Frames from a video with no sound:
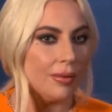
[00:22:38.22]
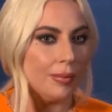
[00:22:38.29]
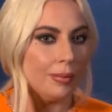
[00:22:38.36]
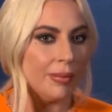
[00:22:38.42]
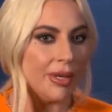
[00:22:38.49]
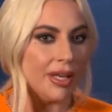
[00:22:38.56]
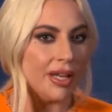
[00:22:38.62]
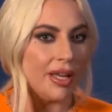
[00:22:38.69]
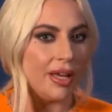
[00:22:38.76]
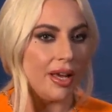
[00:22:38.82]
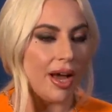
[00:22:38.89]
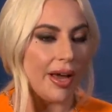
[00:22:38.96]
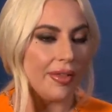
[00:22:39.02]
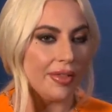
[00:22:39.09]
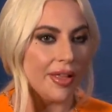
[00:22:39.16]
meaning,
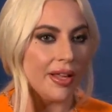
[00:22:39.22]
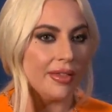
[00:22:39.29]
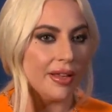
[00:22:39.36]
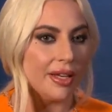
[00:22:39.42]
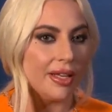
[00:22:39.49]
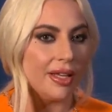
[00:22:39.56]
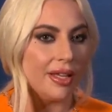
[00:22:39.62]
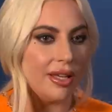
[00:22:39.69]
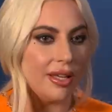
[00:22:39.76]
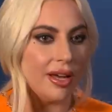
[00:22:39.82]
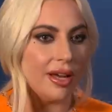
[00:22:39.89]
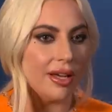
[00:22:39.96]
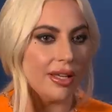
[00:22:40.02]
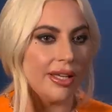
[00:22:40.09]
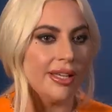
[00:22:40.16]
I think that he
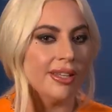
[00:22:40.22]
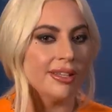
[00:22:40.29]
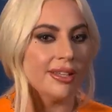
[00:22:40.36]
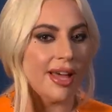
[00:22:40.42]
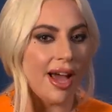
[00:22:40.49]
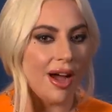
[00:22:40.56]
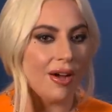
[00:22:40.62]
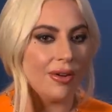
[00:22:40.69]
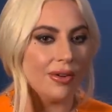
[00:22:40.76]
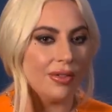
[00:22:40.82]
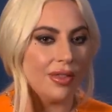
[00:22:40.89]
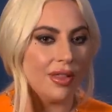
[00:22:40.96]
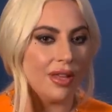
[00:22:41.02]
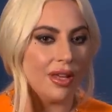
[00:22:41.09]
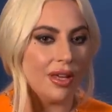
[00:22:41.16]
he allowed
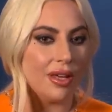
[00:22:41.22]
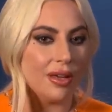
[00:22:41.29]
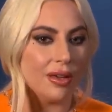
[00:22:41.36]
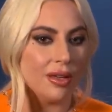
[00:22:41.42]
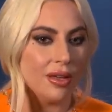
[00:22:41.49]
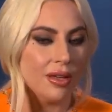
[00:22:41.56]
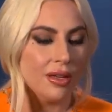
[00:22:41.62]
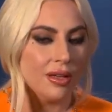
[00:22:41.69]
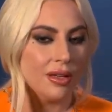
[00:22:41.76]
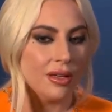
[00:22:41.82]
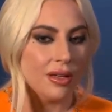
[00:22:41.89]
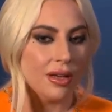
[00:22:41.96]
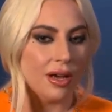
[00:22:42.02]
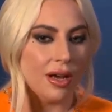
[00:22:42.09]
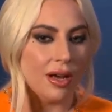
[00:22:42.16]
the
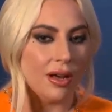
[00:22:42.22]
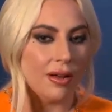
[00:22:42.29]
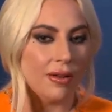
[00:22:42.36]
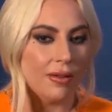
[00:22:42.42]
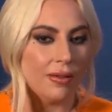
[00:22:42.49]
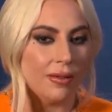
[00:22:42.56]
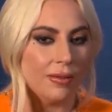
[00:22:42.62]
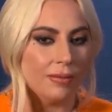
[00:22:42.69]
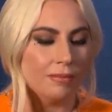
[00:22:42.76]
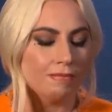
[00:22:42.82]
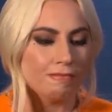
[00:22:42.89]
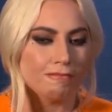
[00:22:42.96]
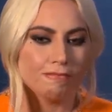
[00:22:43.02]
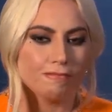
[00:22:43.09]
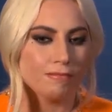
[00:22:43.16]
uh,
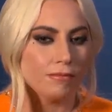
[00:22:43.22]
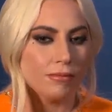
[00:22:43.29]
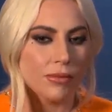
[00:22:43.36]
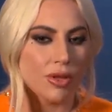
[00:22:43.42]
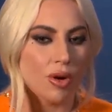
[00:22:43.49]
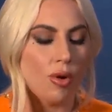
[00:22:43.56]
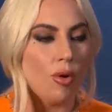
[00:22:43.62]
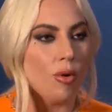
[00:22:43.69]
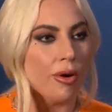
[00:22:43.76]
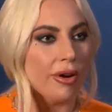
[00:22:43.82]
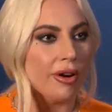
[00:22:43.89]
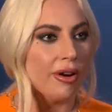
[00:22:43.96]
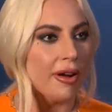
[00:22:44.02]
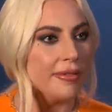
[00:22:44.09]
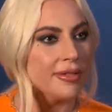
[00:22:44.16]
the
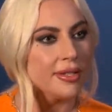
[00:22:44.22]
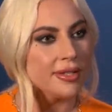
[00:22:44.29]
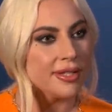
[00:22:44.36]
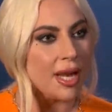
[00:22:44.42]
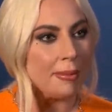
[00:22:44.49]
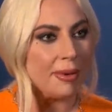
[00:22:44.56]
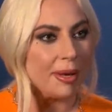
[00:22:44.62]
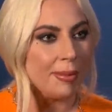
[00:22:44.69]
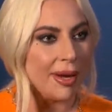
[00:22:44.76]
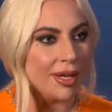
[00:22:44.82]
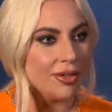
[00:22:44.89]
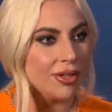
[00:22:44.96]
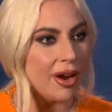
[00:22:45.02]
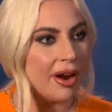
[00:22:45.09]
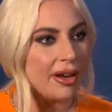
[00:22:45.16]
horror of systemic
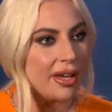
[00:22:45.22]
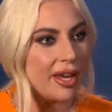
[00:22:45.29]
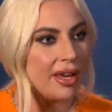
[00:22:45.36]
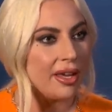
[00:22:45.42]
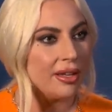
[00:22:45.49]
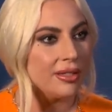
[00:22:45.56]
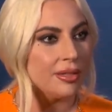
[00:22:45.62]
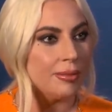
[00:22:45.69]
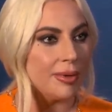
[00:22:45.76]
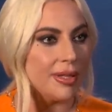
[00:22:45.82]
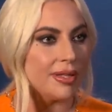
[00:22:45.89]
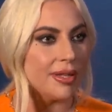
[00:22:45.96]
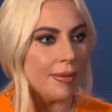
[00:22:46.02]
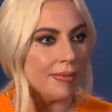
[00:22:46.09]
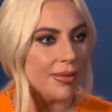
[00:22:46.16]
patriarchy to be
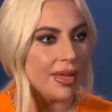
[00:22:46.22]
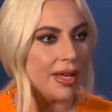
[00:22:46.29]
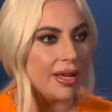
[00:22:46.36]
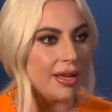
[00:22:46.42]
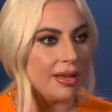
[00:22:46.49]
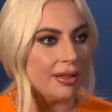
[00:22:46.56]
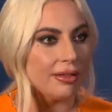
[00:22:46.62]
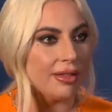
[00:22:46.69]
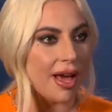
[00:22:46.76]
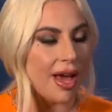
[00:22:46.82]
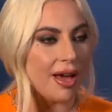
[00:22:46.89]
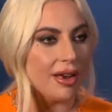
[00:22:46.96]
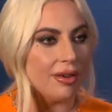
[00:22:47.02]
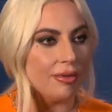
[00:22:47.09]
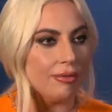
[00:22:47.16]
something
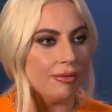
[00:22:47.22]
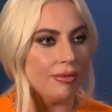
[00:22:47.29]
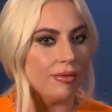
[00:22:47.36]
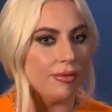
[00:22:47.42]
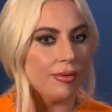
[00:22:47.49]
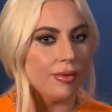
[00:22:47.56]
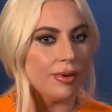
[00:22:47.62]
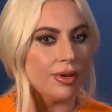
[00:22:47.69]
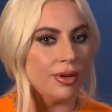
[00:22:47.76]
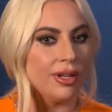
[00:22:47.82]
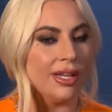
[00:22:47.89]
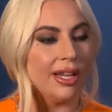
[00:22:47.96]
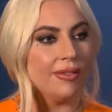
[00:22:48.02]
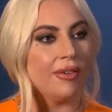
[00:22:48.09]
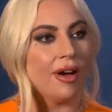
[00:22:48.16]
that could
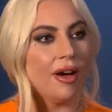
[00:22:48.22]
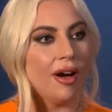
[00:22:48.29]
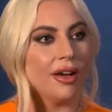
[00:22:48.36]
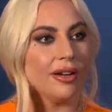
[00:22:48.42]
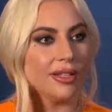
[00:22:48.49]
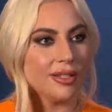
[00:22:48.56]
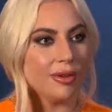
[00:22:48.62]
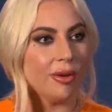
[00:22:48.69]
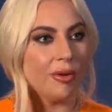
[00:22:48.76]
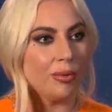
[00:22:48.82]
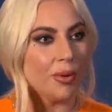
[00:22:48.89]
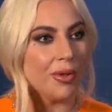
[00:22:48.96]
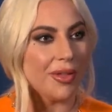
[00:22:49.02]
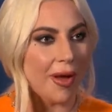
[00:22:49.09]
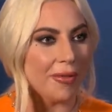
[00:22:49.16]
live on its own
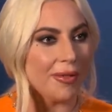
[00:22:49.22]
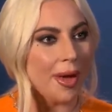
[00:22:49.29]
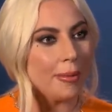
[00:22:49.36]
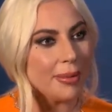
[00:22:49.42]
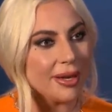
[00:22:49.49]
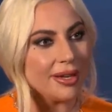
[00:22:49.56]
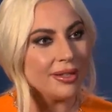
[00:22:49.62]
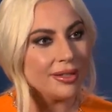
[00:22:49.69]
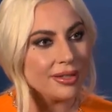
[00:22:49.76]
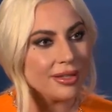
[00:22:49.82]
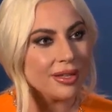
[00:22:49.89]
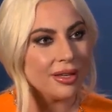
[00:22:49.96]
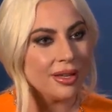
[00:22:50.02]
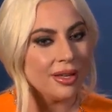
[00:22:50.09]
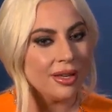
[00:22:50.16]
without that piece.
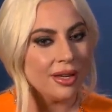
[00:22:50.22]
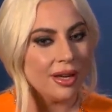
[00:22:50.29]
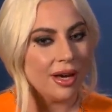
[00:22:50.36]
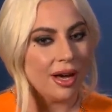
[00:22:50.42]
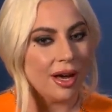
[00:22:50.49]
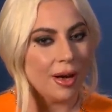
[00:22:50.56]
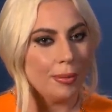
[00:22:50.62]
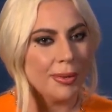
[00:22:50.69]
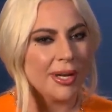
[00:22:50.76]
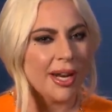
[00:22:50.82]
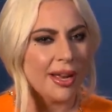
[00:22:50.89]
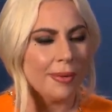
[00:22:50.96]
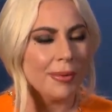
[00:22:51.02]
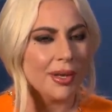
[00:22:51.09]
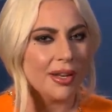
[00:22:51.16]
Hmm. Uh, but
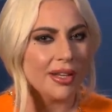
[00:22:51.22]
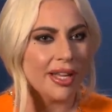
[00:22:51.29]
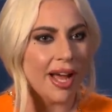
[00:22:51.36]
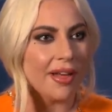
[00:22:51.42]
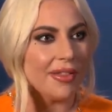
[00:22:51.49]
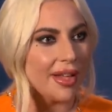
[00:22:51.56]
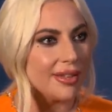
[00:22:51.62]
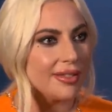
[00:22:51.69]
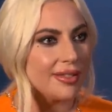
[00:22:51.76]
I, but yeah, that